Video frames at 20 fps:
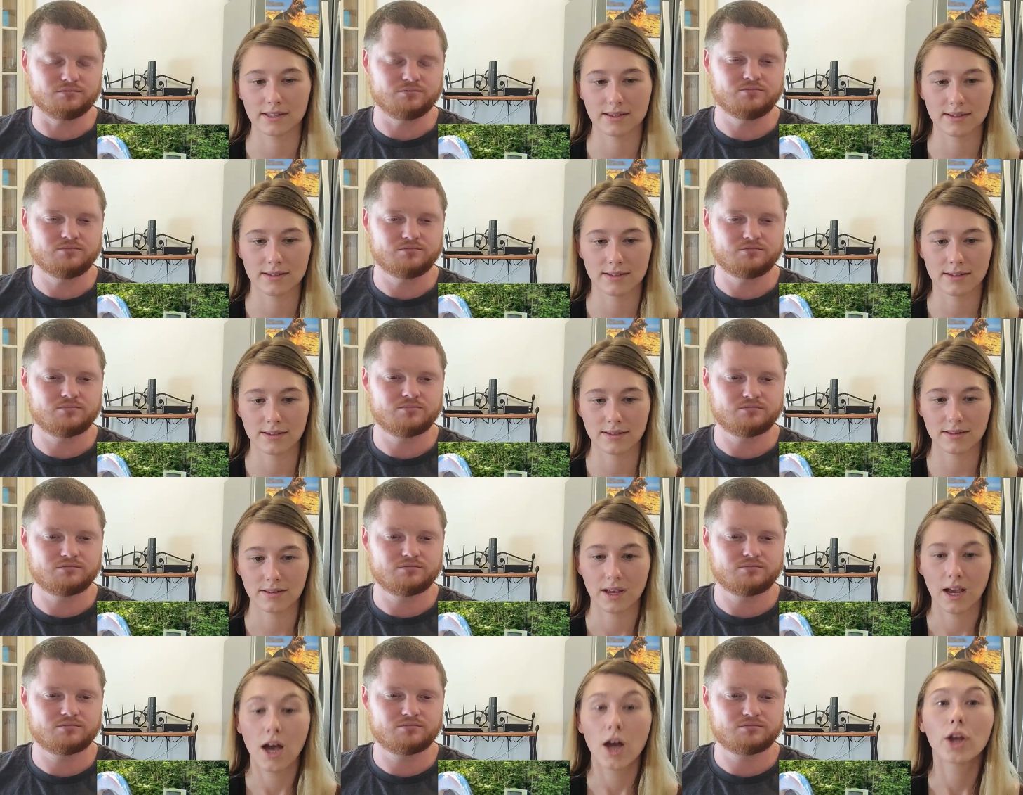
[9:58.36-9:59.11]
Speaker 1: This,
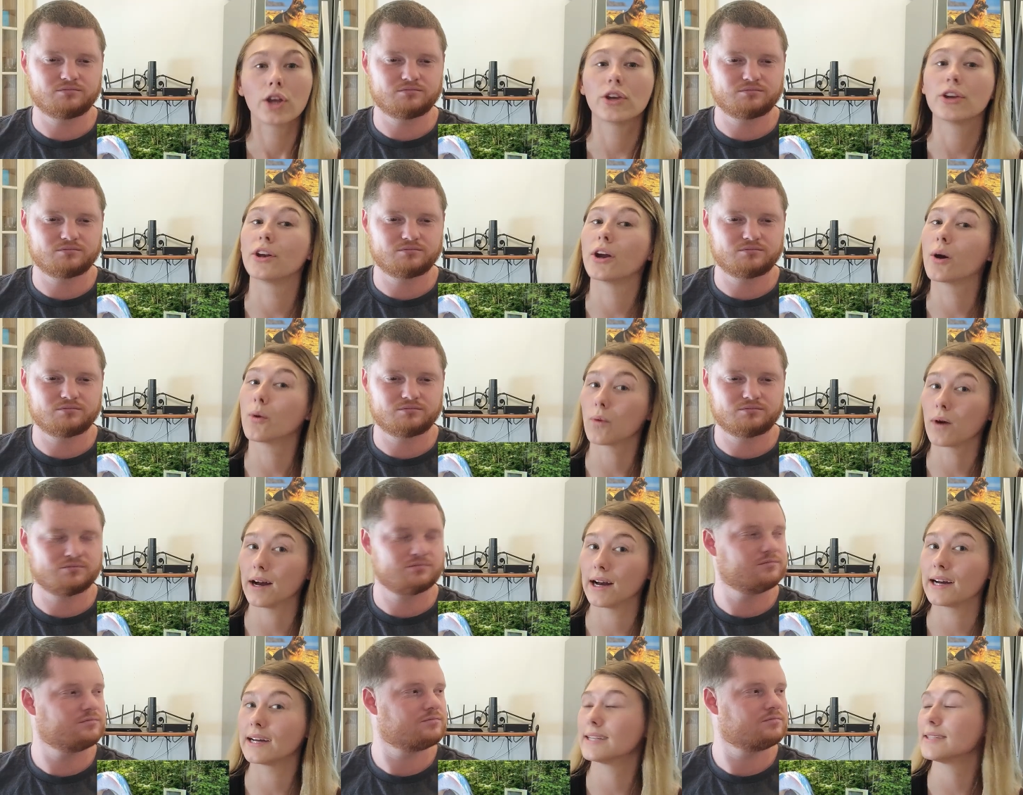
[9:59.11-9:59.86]
you know
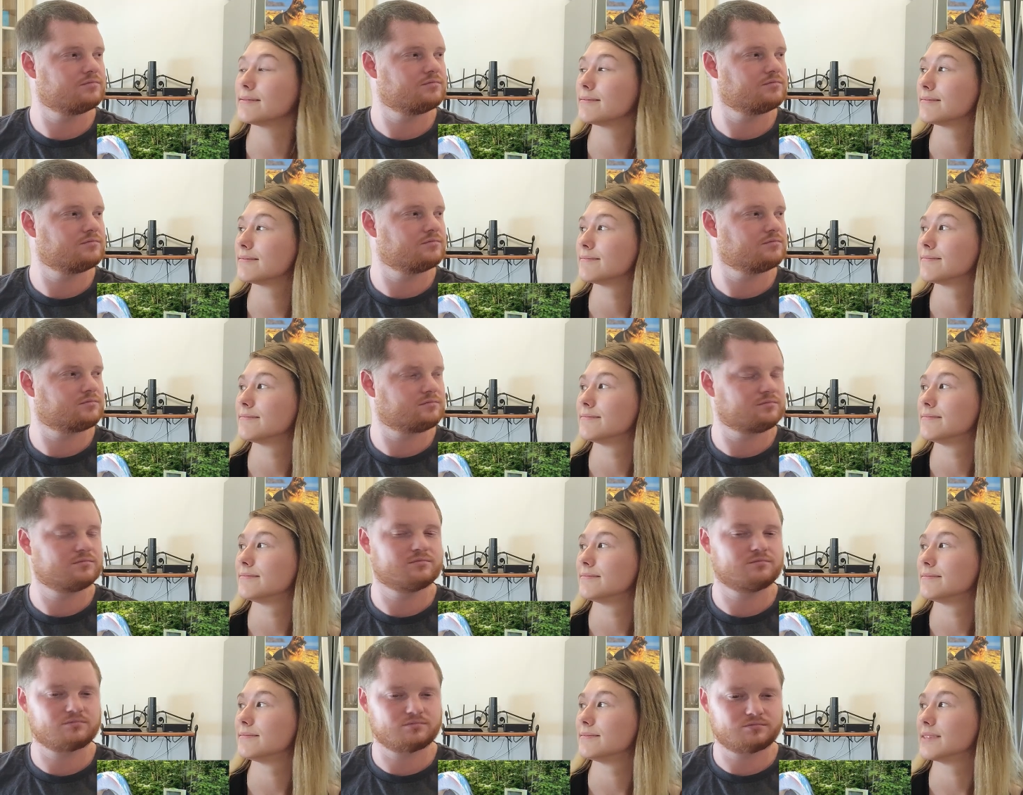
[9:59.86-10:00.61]
what?
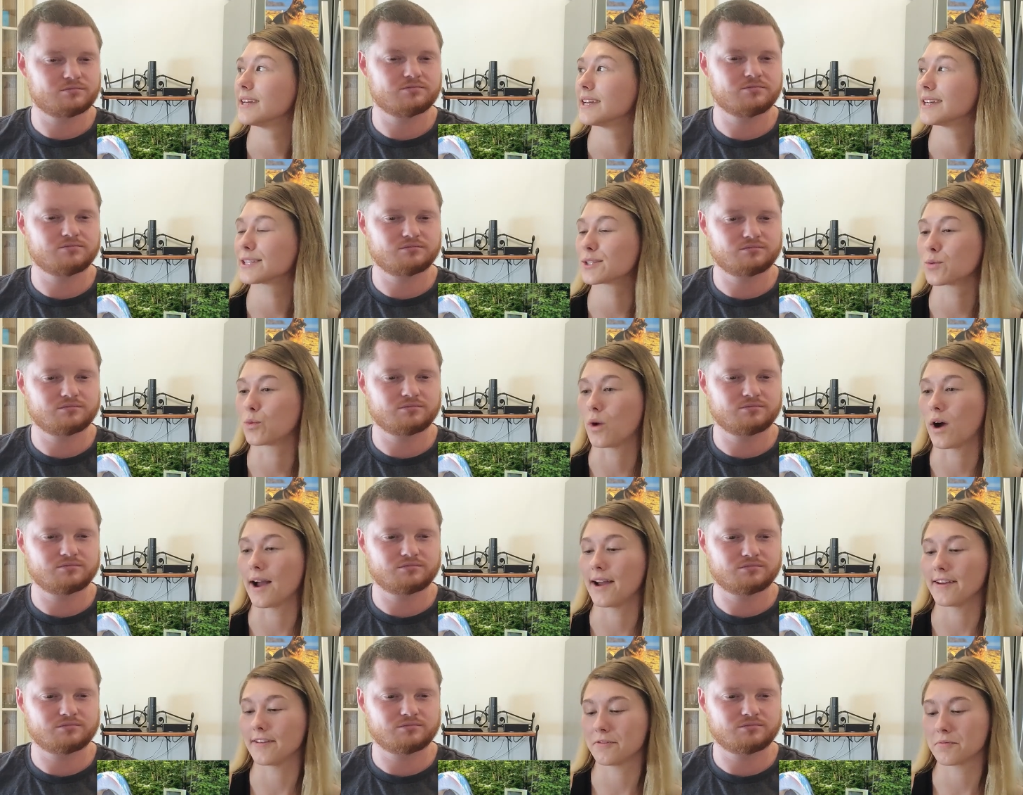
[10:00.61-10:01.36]
His
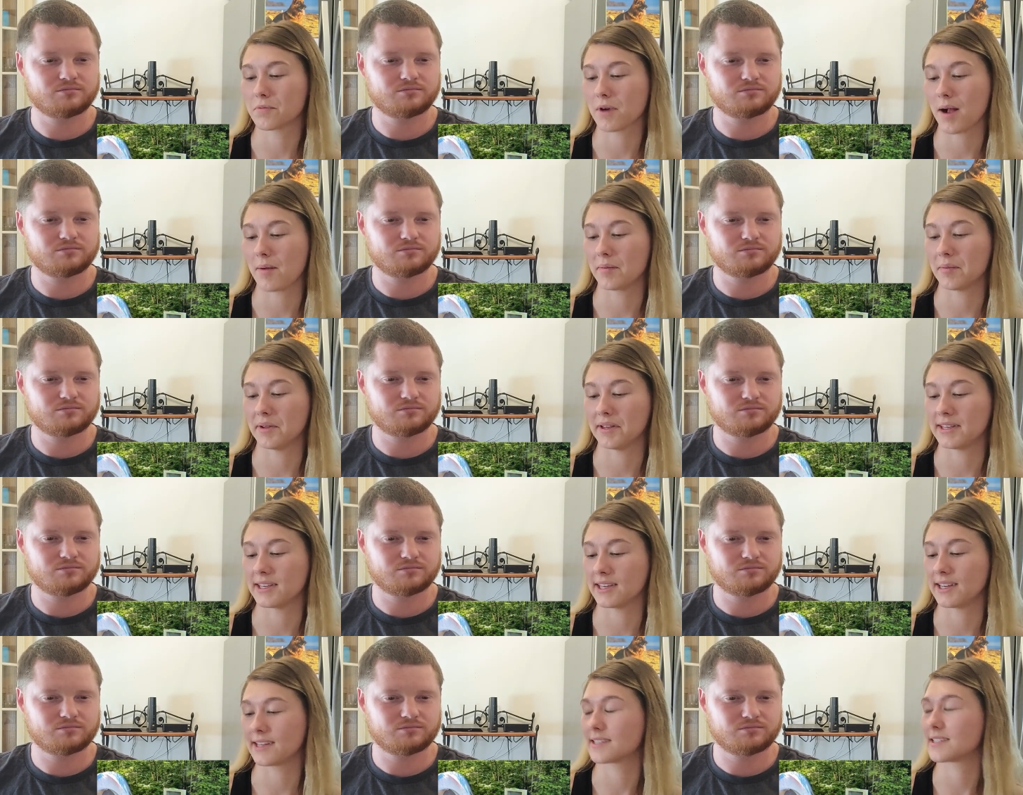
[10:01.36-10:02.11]
wife probably
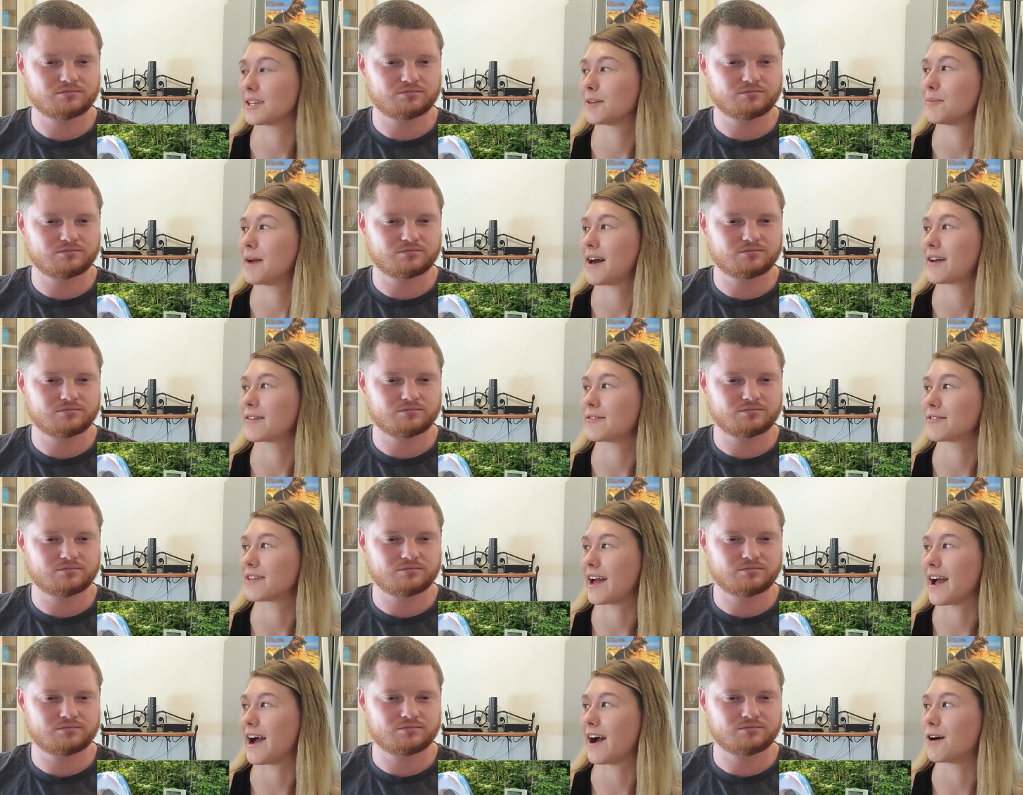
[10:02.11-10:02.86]
kicked him out of
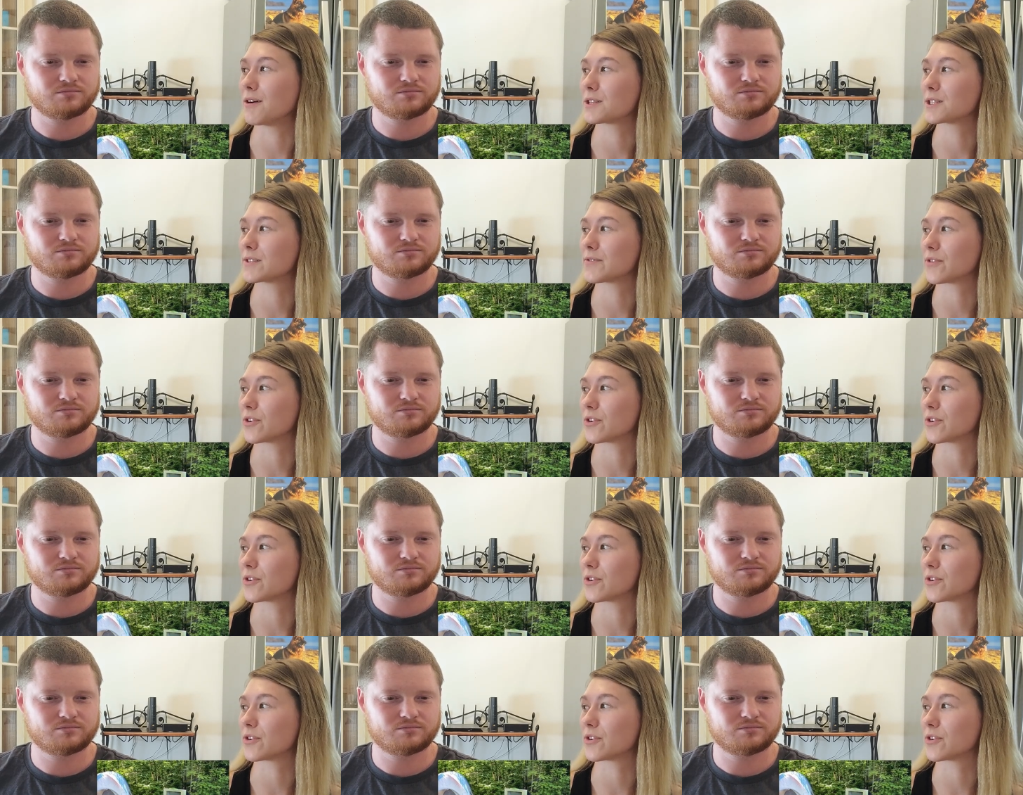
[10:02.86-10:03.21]
the house